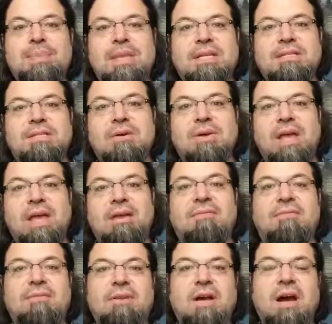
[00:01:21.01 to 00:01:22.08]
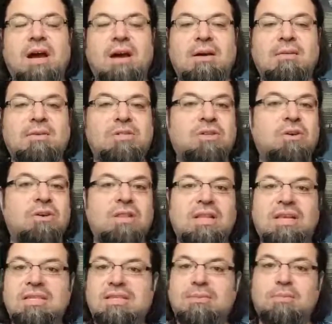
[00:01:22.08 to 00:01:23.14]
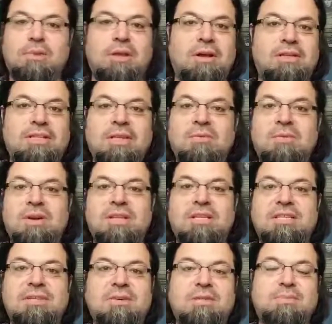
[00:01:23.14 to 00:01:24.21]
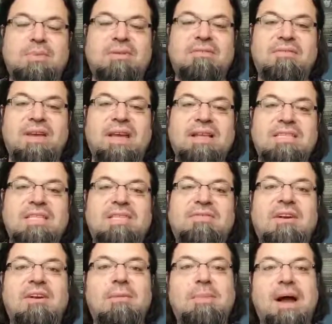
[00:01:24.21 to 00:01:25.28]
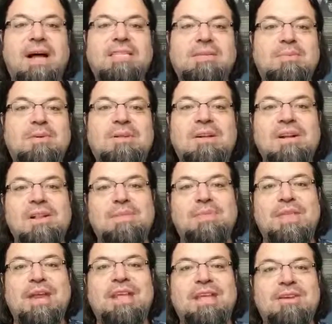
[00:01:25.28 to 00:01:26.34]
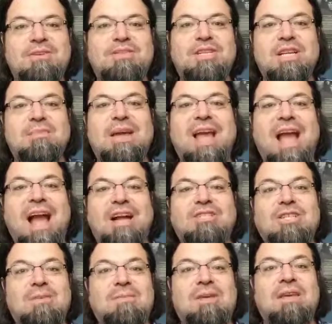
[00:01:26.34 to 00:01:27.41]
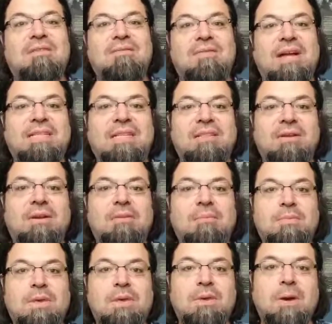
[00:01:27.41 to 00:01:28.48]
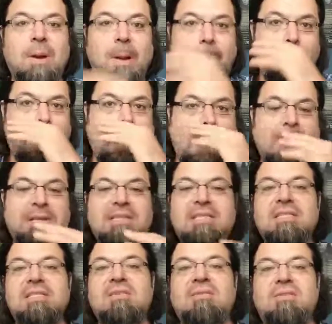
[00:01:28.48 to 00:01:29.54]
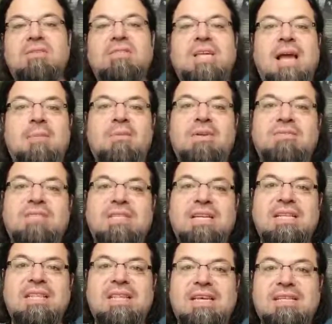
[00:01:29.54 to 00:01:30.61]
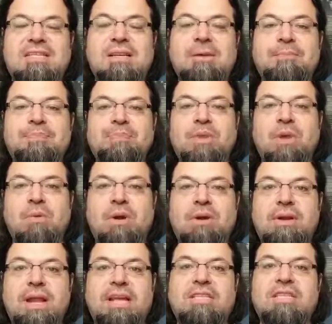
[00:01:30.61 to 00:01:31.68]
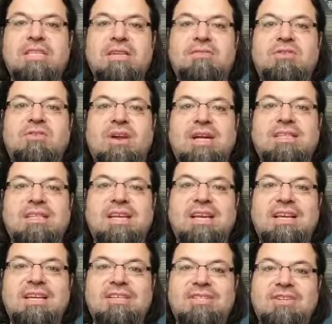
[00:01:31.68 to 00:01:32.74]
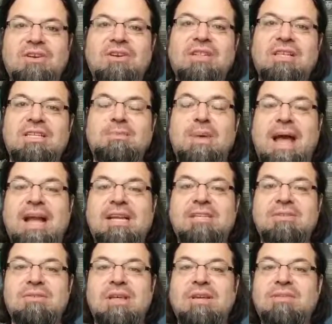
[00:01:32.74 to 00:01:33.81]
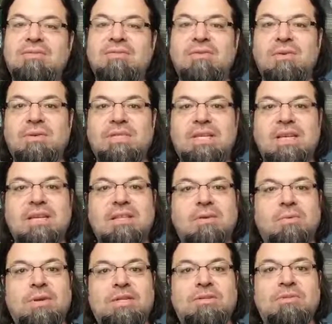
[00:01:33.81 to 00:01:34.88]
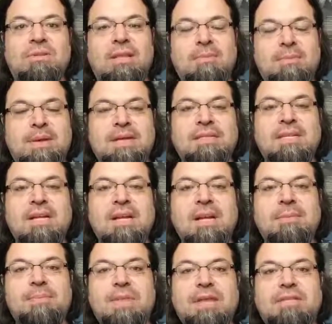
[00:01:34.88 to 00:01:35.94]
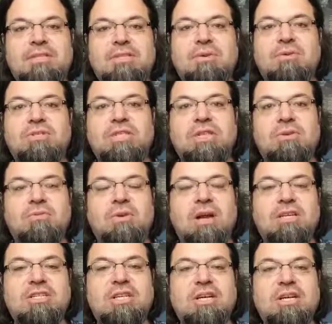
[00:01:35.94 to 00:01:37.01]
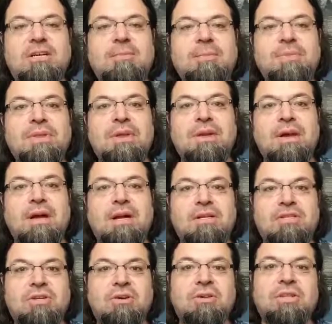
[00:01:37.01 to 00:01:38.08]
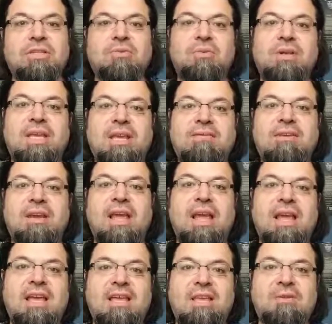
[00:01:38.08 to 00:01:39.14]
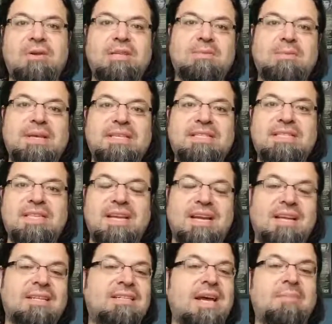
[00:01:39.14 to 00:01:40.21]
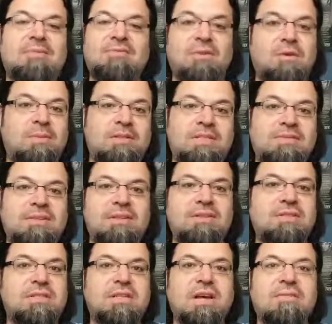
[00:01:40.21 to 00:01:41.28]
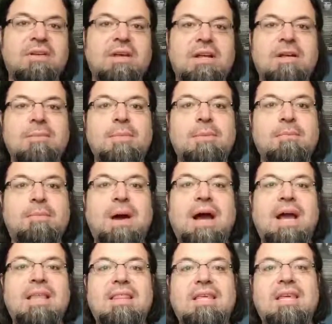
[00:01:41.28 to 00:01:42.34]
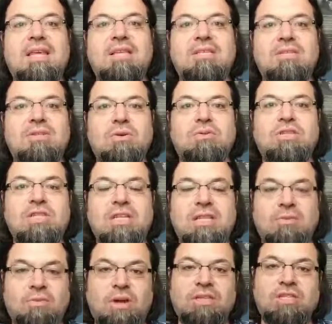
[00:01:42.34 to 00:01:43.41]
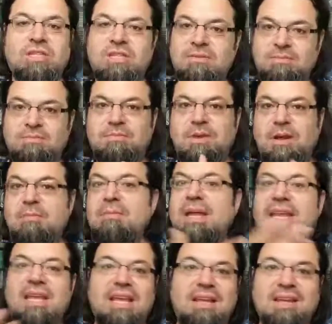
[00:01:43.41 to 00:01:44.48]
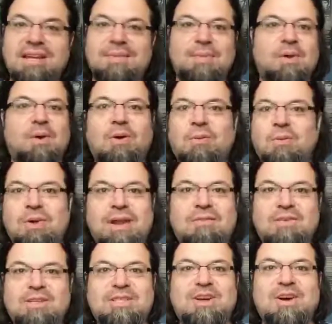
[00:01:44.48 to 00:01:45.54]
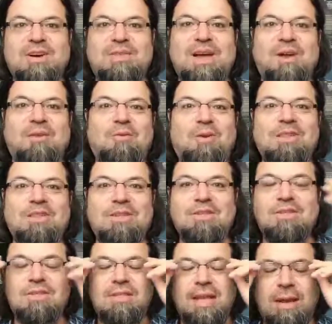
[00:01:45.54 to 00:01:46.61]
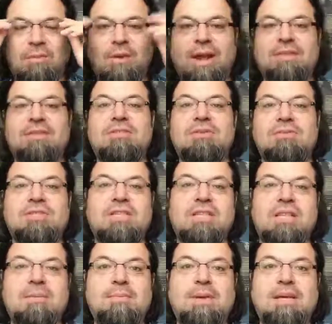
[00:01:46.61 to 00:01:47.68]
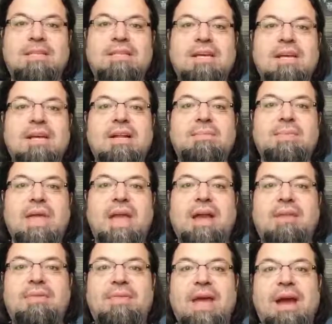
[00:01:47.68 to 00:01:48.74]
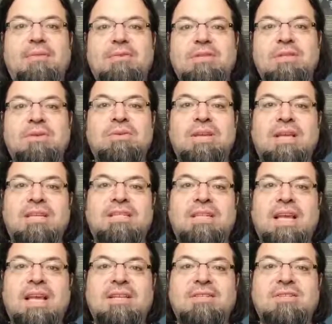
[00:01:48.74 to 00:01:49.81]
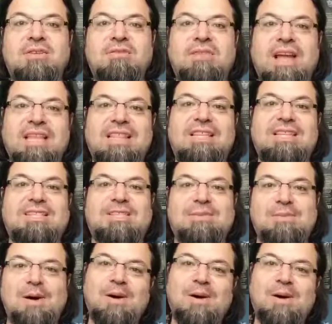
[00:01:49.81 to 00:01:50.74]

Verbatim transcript: And so if a journalist plugs in one of these USB fans, it's very possible that he or she may actually be infecting their computer. Now, this isn't the first time we've seen this where nations have tried to hit journalists. Back in 2014, in the Winter Olympics in Sochi, Russia, uh, journalists were given a USB stick on top of a whole bunch of other stuff by the Sochi, the Russian committee or whatever it's called that run this that ran the Sochi Olympics, and that was known to contain surveillance